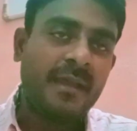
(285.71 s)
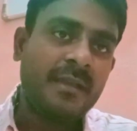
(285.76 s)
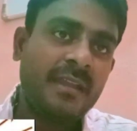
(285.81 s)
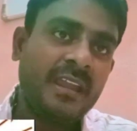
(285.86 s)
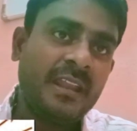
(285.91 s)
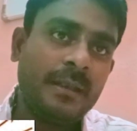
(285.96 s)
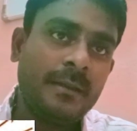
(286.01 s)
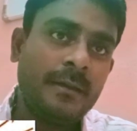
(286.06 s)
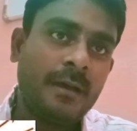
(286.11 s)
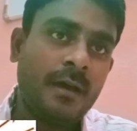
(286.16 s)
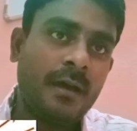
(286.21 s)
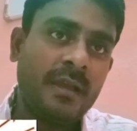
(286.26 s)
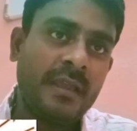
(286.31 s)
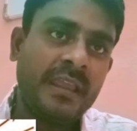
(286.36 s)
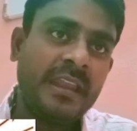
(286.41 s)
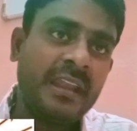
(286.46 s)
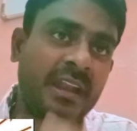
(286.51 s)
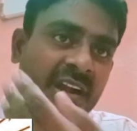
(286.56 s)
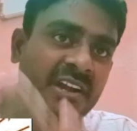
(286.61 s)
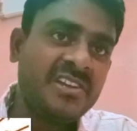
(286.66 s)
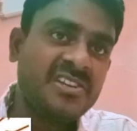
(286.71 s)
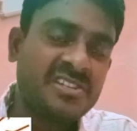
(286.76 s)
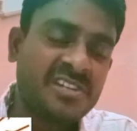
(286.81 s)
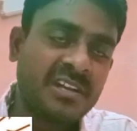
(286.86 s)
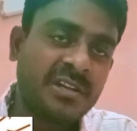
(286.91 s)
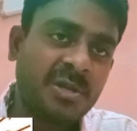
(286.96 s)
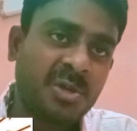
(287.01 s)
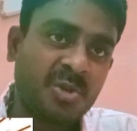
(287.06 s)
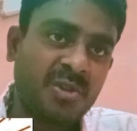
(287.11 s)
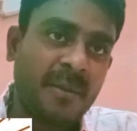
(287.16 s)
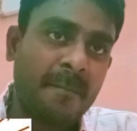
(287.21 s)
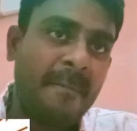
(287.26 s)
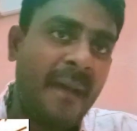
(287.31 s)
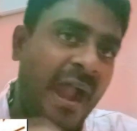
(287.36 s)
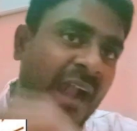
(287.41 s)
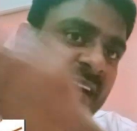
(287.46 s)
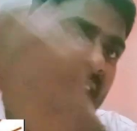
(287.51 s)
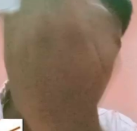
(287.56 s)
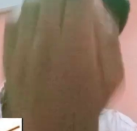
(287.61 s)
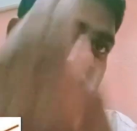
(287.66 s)
in addition to the
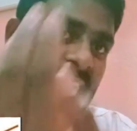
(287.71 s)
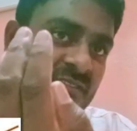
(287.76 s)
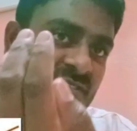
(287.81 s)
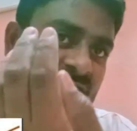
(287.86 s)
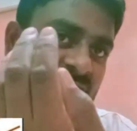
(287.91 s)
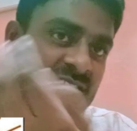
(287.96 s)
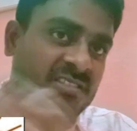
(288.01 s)
battery which